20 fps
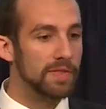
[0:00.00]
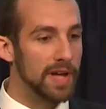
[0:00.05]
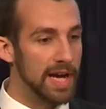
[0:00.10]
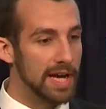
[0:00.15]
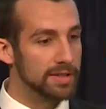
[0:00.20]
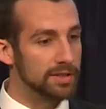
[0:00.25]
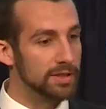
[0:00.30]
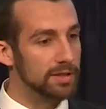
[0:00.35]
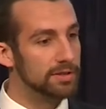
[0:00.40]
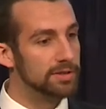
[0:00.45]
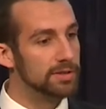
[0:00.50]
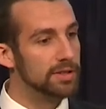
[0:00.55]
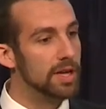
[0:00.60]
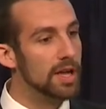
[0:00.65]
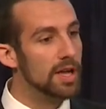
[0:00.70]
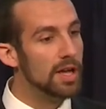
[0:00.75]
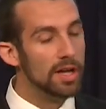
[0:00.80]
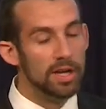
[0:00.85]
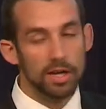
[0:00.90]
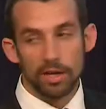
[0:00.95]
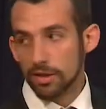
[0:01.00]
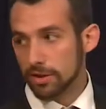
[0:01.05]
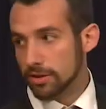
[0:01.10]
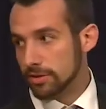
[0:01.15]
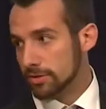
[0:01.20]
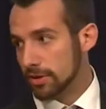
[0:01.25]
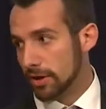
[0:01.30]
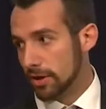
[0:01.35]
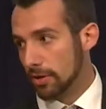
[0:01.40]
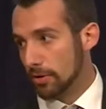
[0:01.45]
factors.
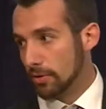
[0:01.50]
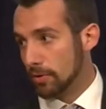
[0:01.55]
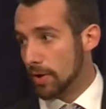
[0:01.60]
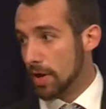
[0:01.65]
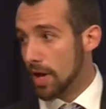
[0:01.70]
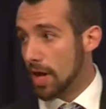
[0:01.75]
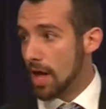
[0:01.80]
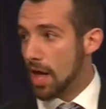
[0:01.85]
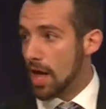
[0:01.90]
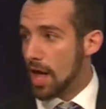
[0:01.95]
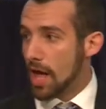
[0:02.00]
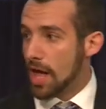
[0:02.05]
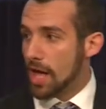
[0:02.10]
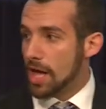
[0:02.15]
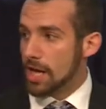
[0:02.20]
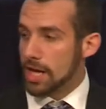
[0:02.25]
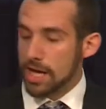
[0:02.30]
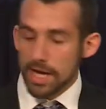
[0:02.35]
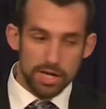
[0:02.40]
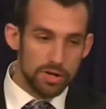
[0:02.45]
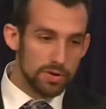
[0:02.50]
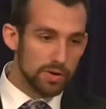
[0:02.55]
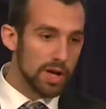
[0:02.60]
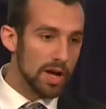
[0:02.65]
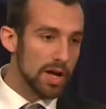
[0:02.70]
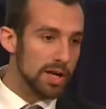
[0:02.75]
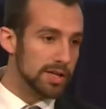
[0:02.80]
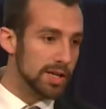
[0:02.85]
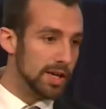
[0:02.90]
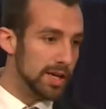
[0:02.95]
So in
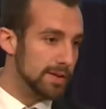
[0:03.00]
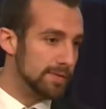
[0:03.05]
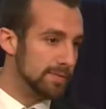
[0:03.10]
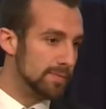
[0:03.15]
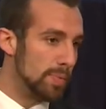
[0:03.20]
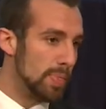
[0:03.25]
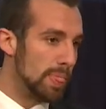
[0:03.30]
Uganda,